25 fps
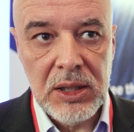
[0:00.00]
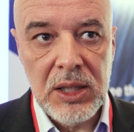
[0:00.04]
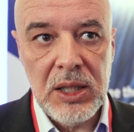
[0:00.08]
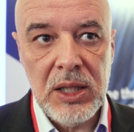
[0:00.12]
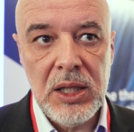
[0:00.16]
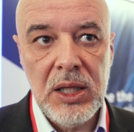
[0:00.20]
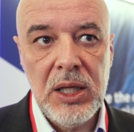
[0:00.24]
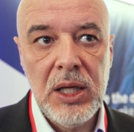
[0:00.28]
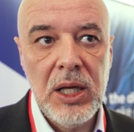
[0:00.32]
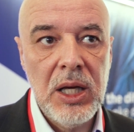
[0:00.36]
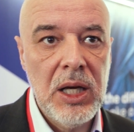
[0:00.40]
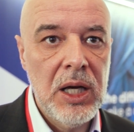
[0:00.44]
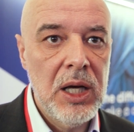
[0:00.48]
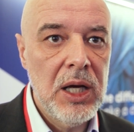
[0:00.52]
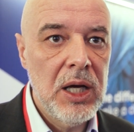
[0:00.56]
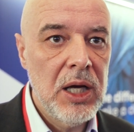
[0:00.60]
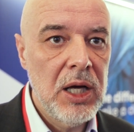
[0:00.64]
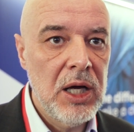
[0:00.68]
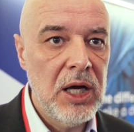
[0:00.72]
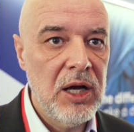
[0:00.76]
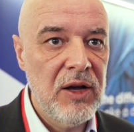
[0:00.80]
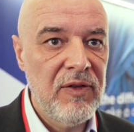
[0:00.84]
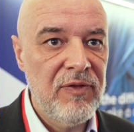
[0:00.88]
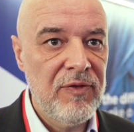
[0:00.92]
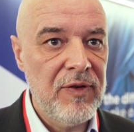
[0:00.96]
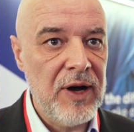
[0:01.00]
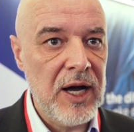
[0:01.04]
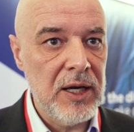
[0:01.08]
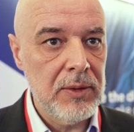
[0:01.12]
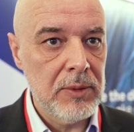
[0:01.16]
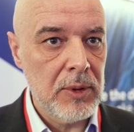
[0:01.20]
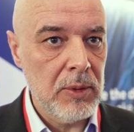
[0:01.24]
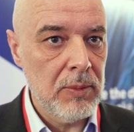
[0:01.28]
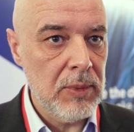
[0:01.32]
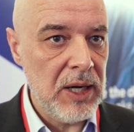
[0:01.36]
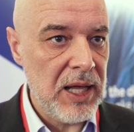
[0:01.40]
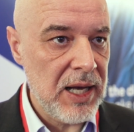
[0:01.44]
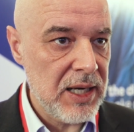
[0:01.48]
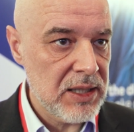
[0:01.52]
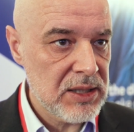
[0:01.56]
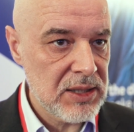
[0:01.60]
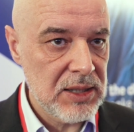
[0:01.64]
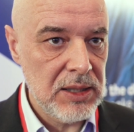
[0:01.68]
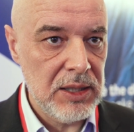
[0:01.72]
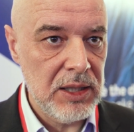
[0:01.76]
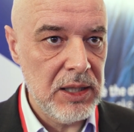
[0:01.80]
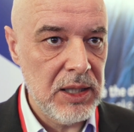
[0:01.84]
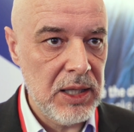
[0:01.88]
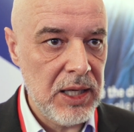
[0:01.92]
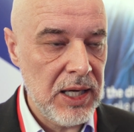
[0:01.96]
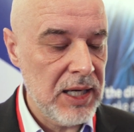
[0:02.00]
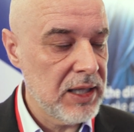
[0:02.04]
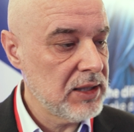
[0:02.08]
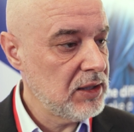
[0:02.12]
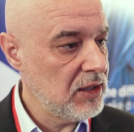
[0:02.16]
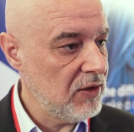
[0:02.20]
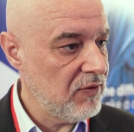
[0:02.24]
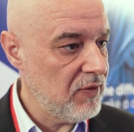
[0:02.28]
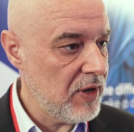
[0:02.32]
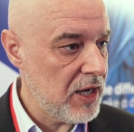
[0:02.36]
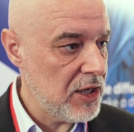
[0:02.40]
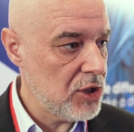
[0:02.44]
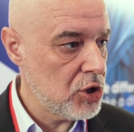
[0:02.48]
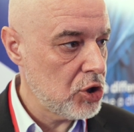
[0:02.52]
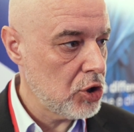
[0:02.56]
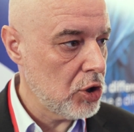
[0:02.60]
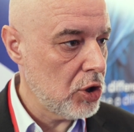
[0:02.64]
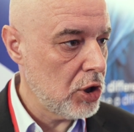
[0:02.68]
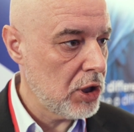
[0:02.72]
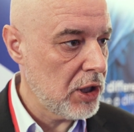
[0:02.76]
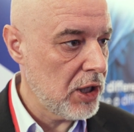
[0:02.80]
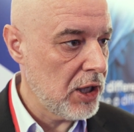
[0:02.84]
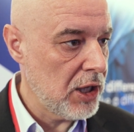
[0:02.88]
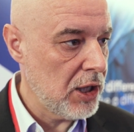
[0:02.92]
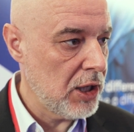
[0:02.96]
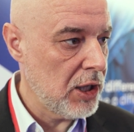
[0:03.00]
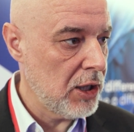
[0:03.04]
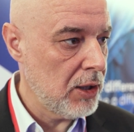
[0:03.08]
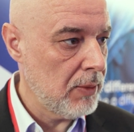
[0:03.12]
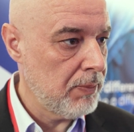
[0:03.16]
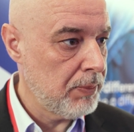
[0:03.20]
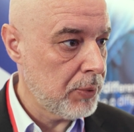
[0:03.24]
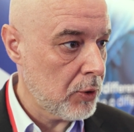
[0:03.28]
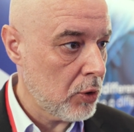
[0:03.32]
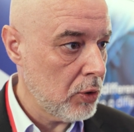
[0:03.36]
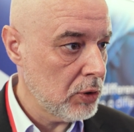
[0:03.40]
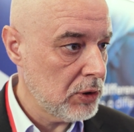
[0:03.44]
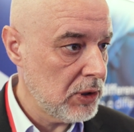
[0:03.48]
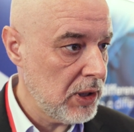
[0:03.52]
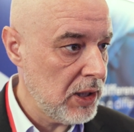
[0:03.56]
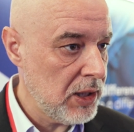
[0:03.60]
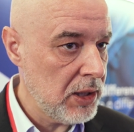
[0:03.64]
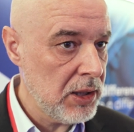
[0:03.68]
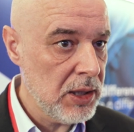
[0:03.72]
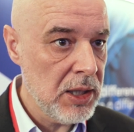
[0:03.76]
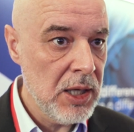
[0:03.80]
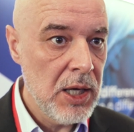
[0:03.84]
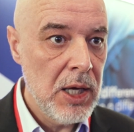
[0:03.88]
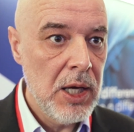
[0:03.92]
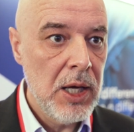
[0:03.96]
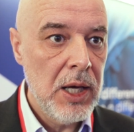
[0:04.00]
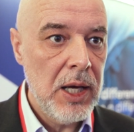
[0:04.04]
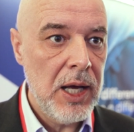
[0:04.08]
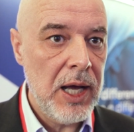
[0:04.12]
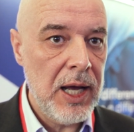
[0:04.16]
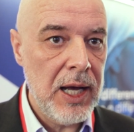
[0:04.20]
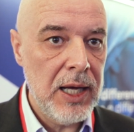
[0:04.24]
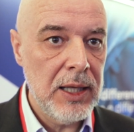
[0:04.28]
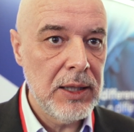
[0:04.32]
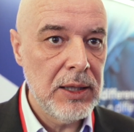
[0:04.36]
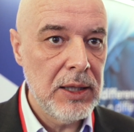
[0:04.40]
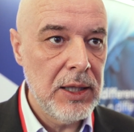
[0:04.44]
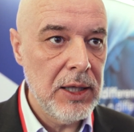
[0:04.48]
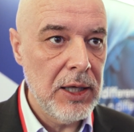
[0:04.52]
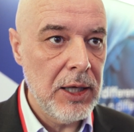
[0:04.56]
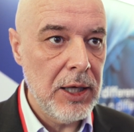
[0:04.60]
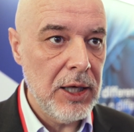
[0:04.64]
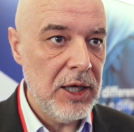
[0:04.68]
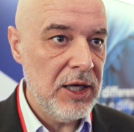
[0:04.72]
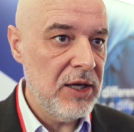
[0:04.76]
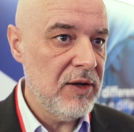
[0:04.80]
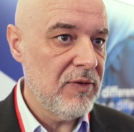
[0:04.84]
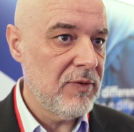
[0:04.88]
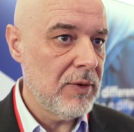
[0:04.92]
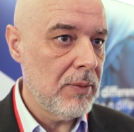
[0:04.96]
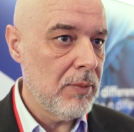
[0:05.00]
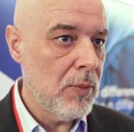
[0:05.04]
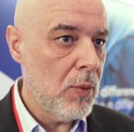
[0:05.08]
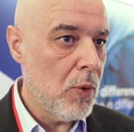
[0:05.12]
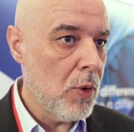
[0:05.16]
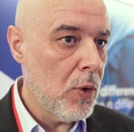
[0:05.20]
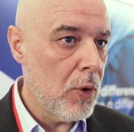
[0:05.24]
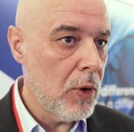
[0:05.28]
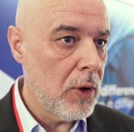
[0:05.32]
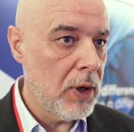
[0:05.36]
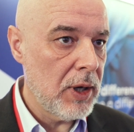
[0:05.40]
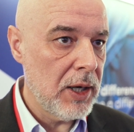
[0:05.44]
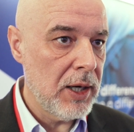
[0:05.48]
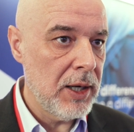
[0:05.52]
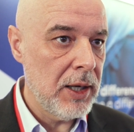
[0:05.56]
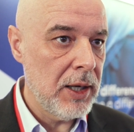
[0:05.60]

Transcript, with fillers: the uh, fibroblast uh, activation uh, protein. And even more